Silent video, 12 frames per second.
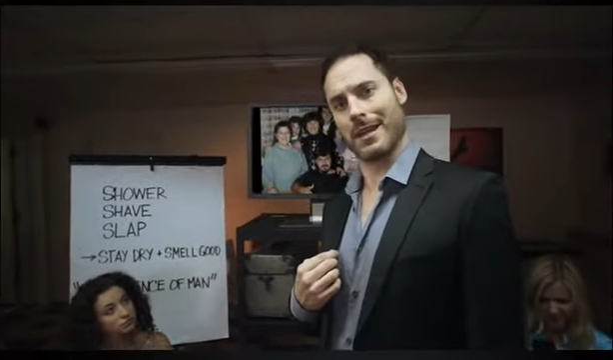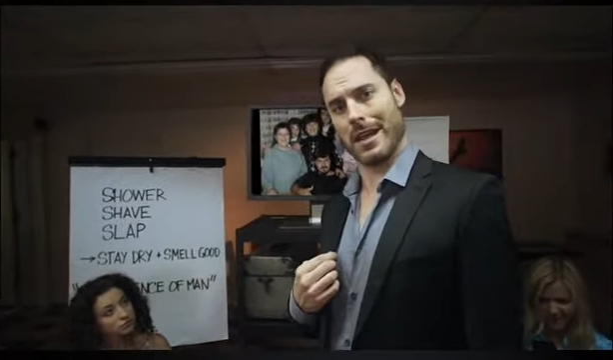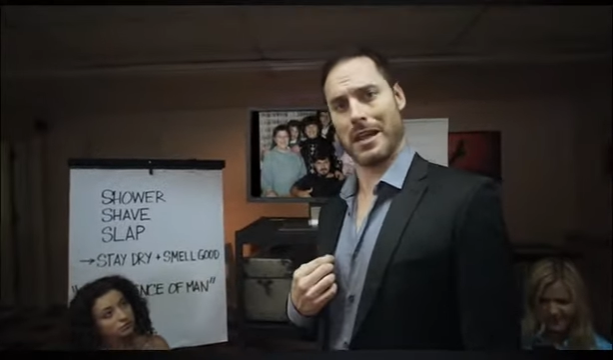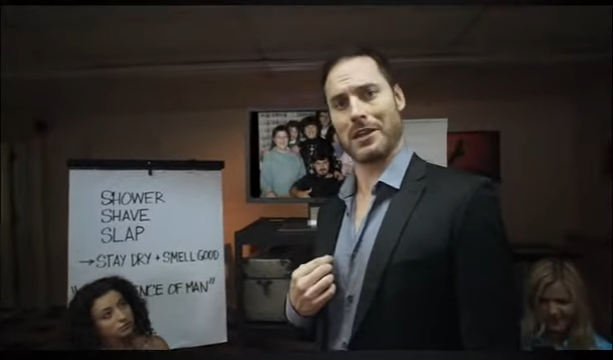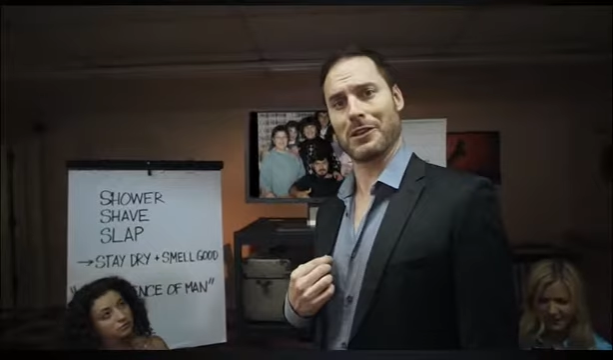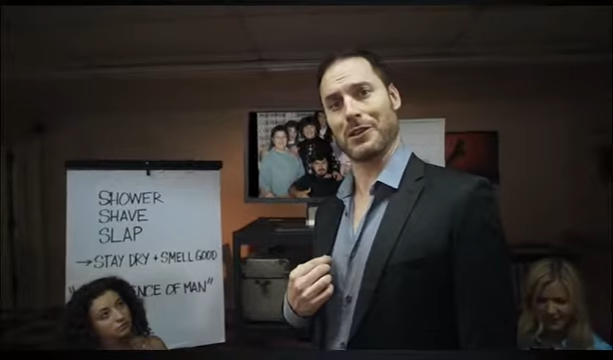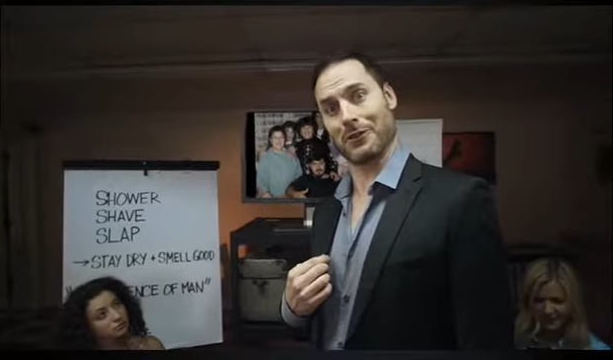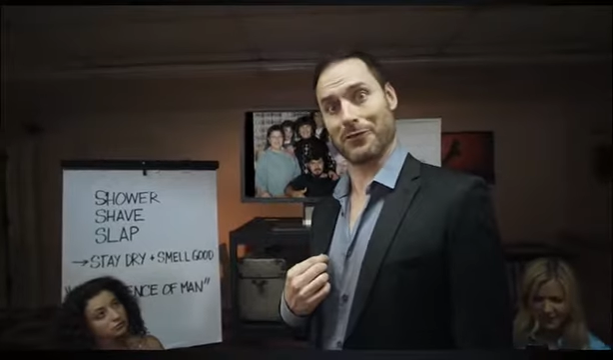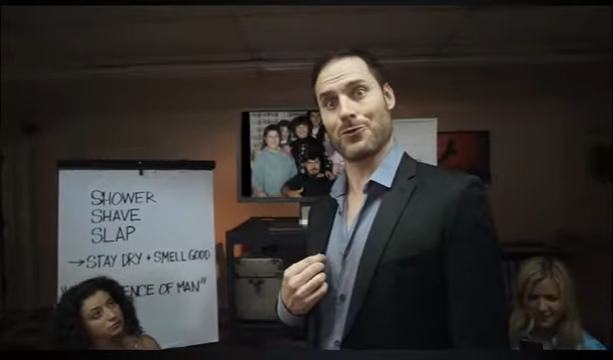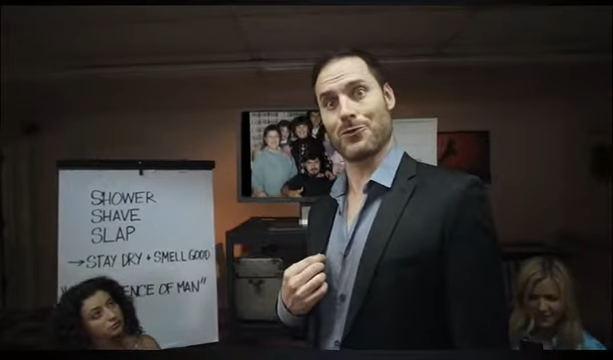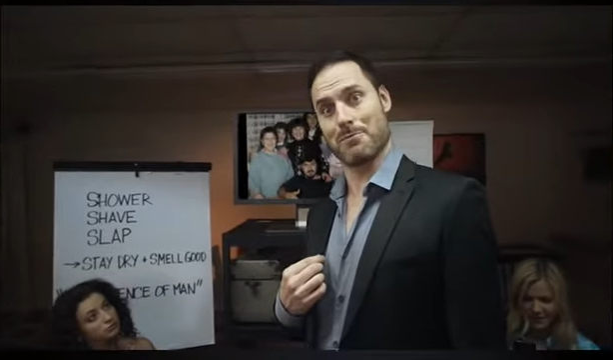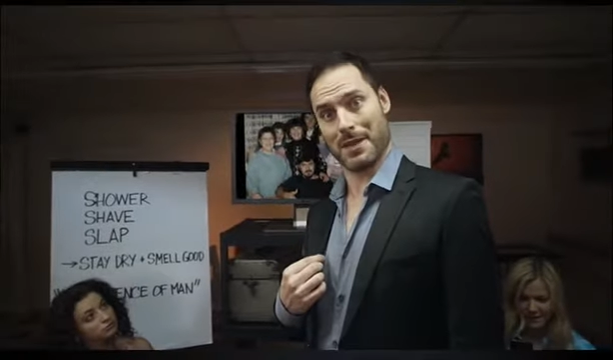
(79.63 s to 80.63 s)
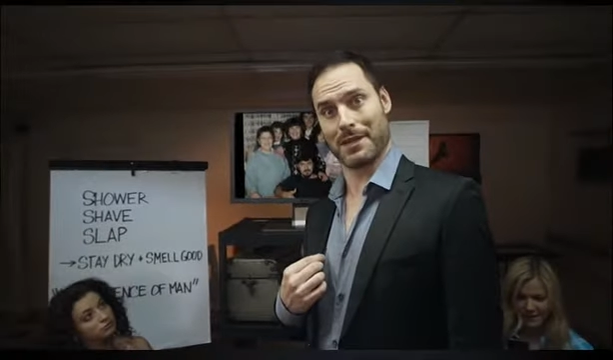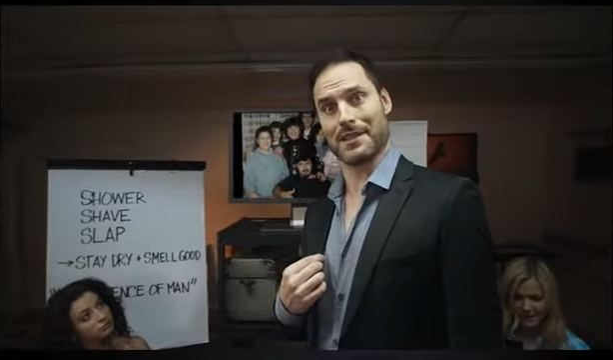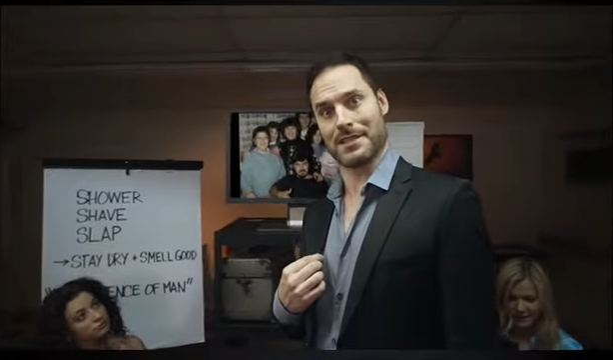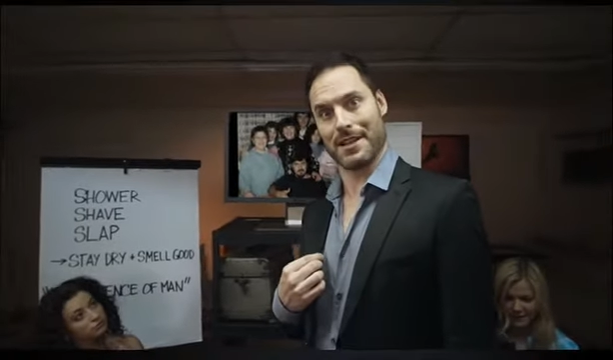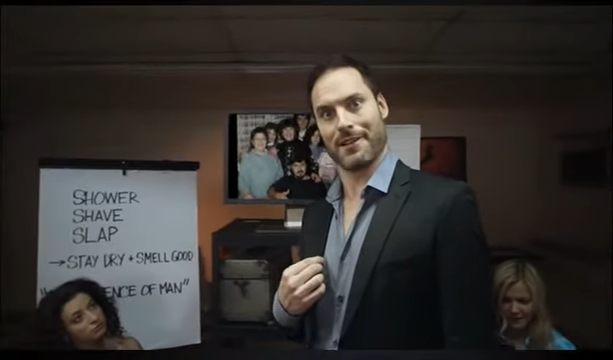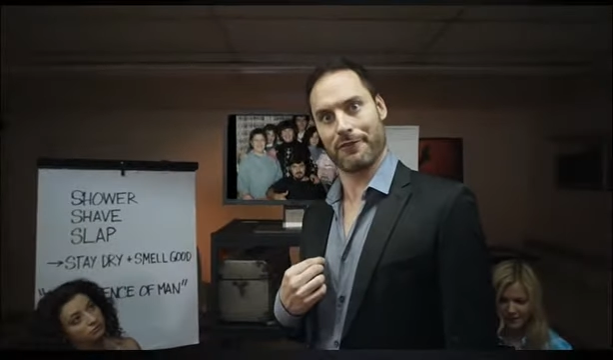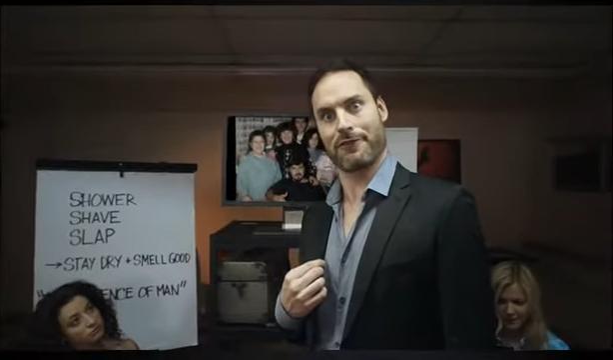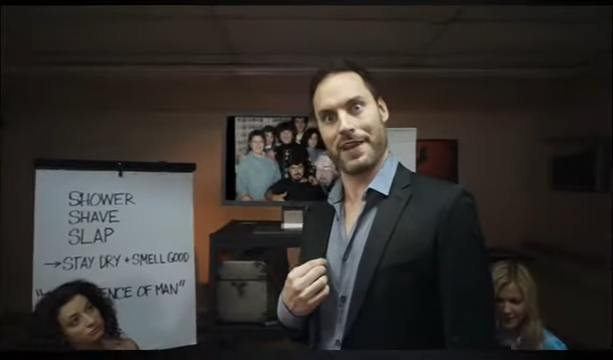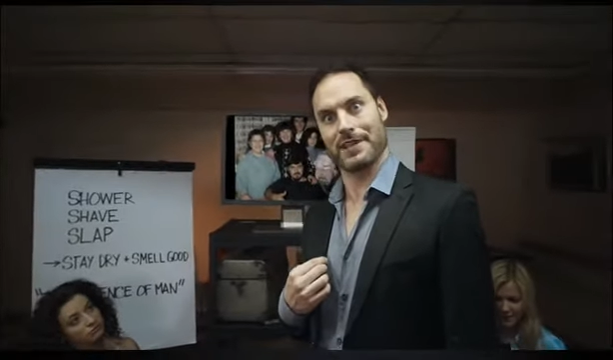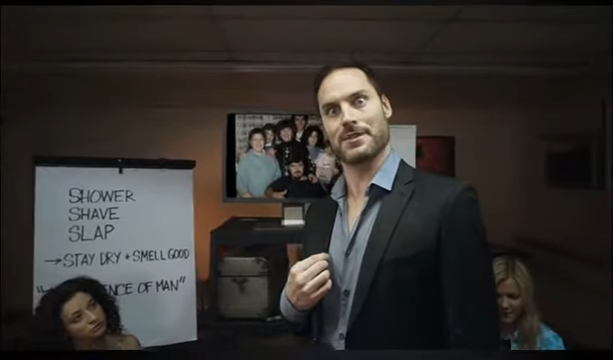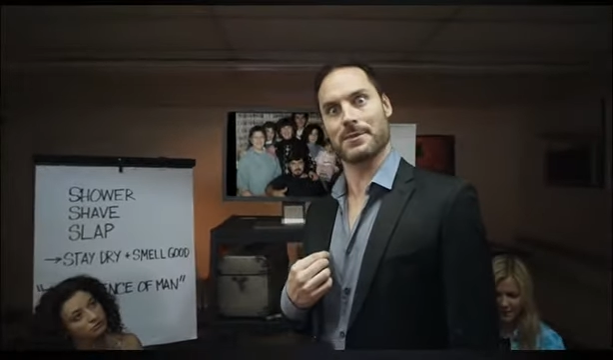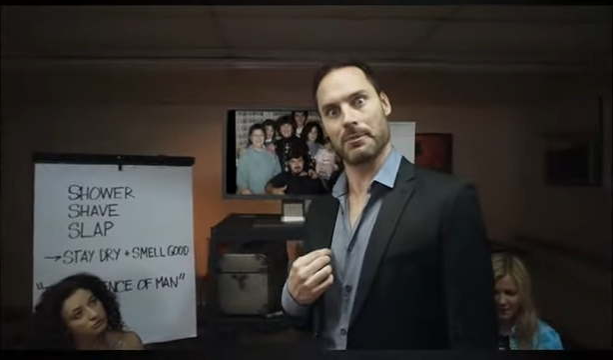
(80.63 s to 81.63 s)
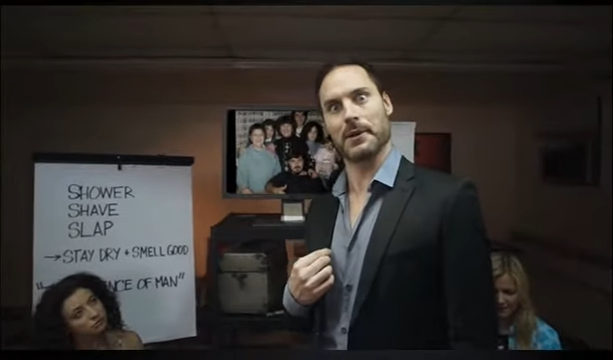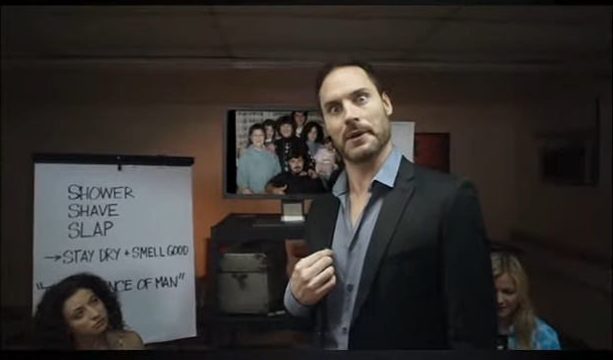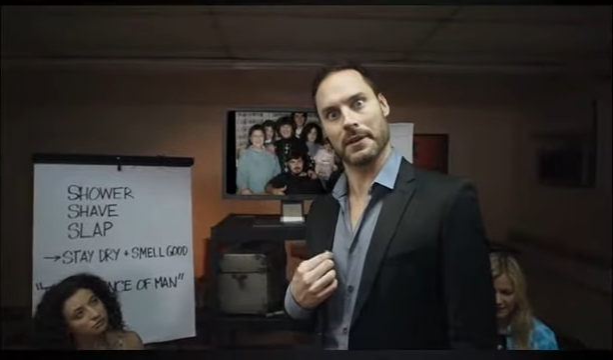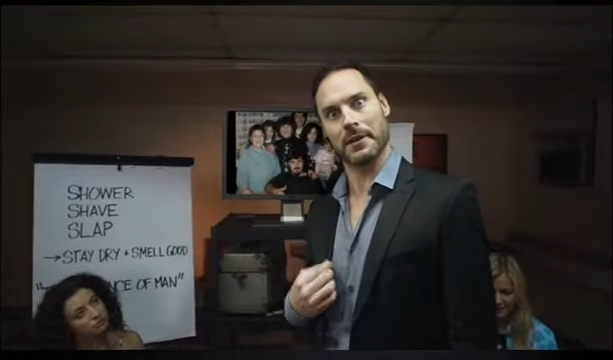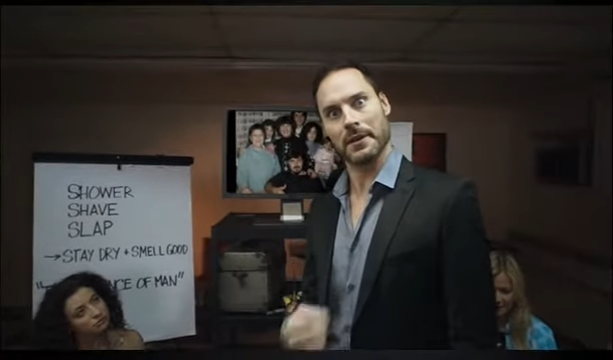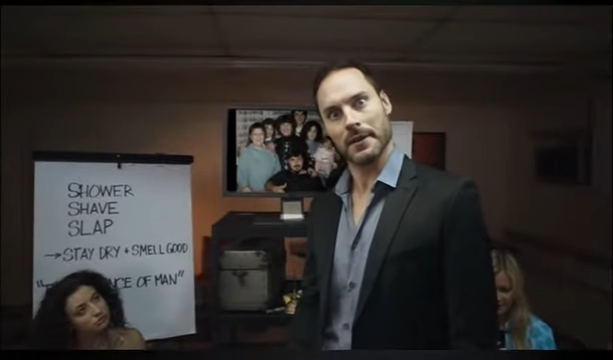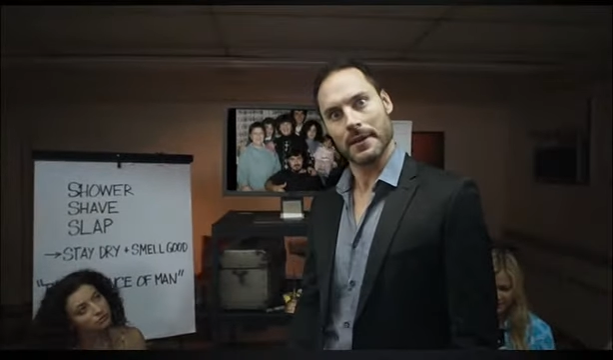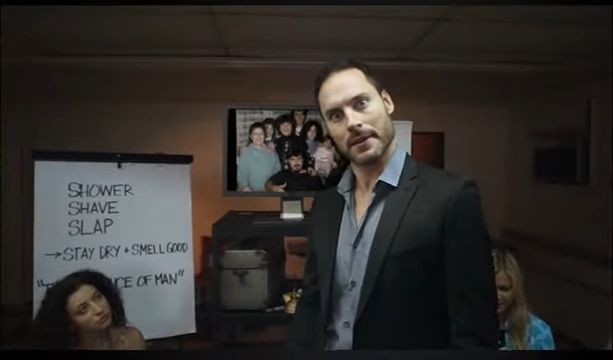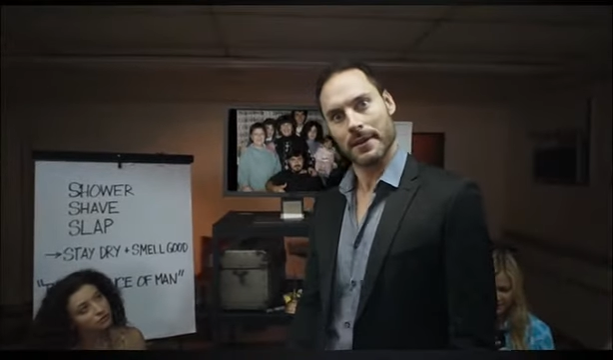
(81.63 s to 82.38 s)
to handle a few minutes on Facebook.